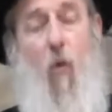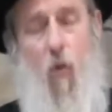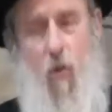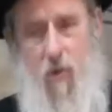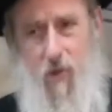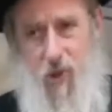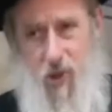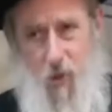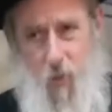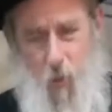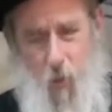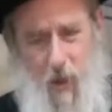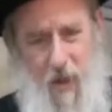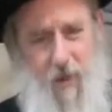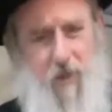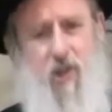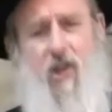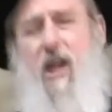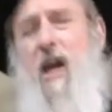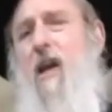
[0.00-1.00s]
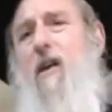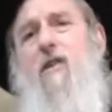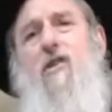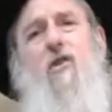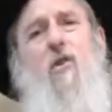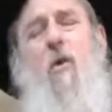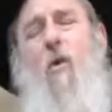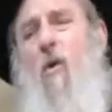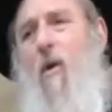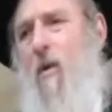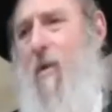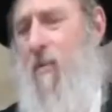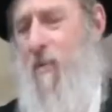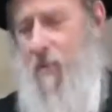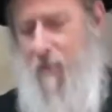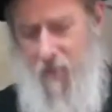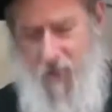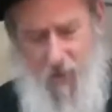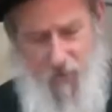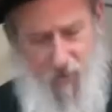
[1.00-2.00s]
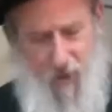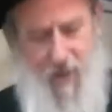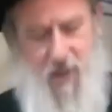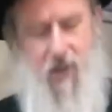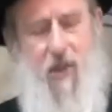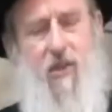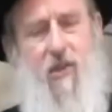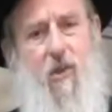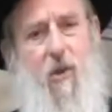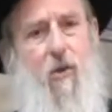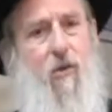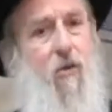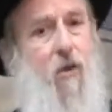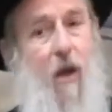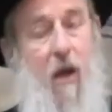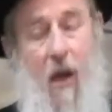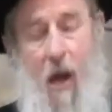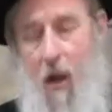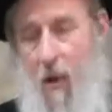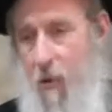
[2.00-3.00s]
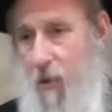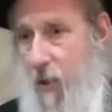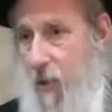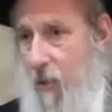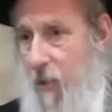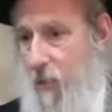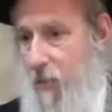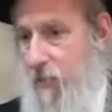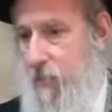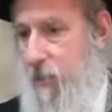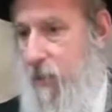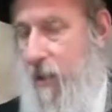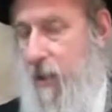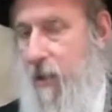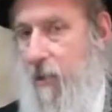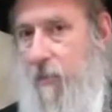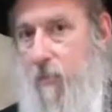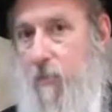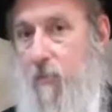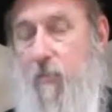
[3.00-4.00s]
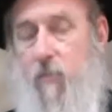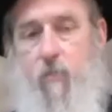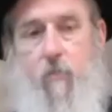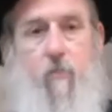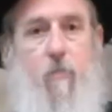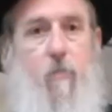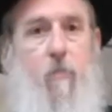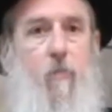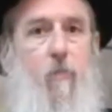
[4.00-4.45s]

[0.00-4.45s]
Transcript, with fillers: wheelchairs or crutches or or um,